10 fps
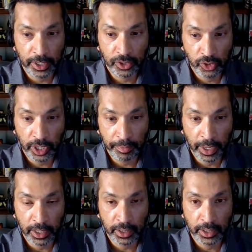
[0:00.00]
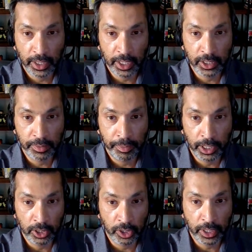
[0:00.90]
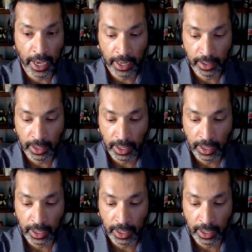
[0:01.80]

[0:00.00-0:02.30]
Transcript: this treatment is being looked at